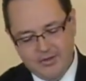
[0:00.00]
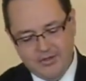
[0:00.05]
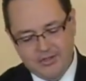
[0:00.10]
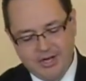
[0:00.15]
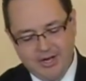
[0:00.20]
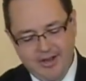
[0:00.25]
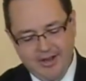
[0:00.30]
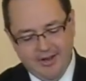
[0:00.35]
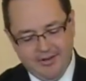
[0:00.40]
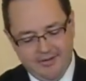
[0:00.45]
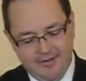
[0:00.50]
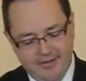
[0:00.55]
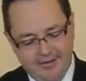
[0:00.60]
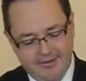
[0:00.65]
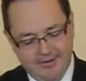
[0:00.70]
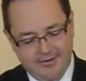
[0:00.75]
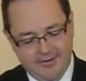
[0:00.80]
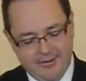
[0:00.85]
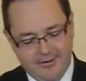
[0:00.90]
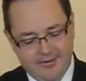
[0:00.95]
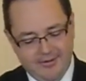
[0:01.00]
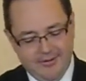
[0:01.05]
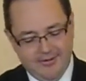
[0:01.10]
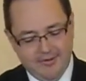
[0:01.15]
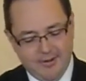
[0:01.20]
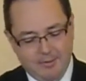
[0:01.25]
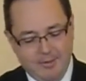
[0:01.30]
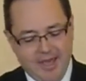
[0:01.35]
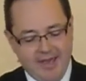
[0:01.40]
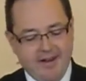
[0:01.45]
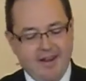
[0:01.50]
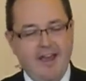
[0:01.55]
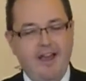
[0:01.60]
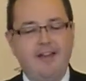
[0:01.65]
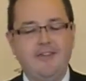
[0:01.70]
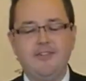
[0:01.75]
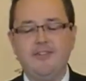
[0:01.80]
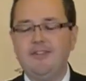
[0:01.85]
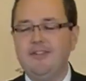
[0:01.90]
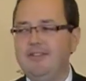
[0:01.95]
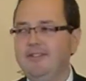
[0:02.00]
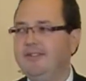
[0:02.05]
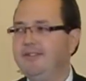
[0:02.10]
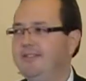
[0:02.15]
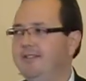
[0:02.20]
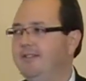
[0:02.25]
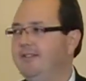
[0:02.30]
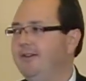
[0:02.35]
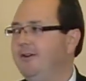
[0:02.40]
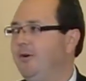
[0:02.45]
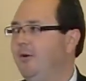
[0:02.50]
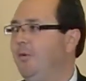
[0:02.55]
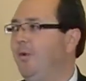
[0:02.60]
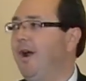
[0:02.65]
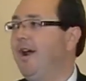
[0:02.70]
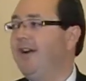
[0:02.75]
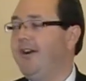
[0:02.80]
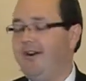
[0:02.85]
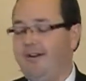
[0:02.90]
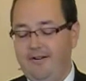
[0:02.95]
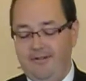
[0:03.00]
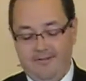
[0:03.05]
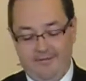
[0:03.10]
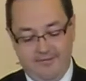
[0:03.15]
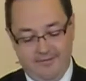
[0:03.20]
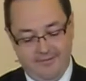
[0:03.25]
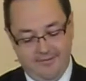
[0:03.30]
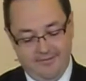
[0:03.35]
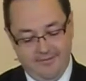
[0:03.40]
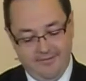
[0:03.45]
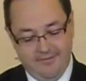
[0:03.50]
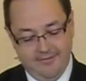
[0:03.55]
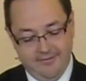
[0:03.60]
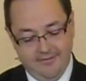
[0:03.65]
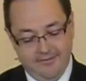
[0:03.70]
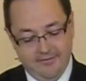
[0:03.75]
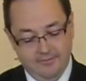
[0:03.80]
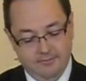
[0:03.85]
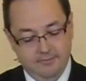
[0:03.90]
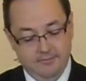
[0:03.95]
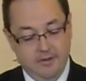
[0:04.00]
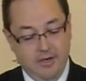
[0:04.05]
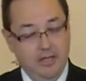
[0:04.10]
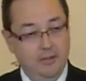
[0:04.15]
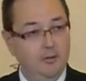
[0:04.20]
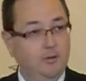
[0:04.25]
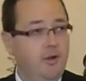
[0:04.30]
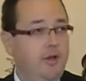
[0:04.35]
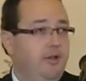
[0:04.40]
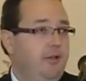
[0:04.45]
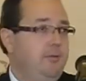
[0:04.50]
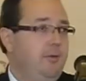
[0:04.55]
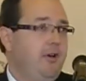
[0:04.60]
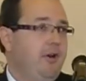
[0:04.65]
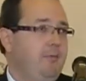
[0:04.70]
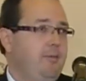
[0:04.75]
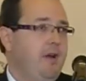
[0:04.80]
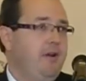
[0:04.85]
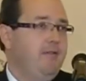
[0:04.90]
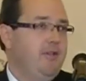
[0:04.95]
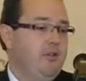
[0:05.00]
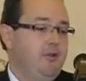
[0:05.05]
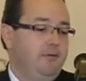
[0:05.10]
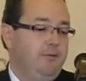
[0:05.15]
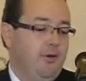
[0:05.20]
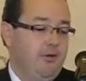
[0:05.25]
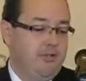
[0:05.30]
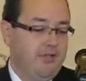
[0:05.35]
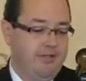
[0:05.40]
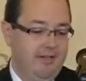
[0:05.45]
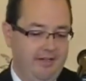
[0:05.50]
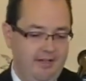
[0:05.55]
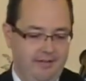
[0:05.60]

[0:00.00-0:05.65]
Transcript: Stunned, the man asked, Where? At Loyola Marymount University.